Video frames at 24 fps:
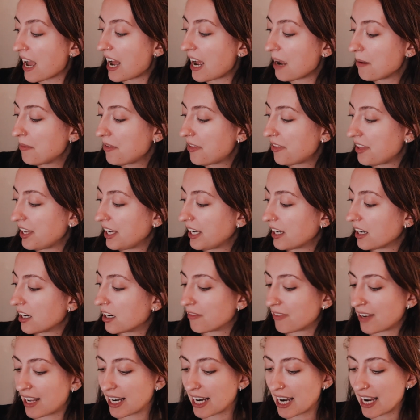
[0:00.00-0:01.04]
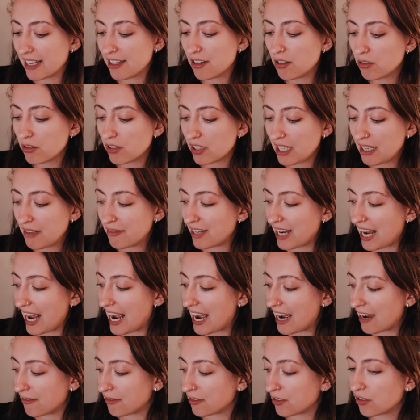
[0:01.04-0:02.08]
I'm thinking of like, I don't even
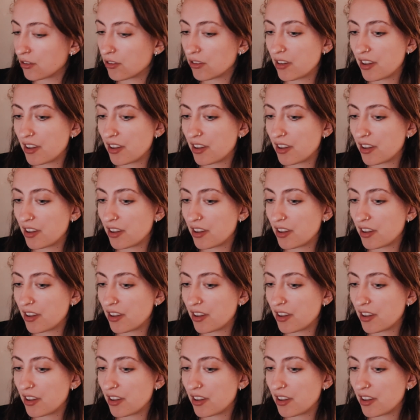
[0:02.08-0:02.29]
have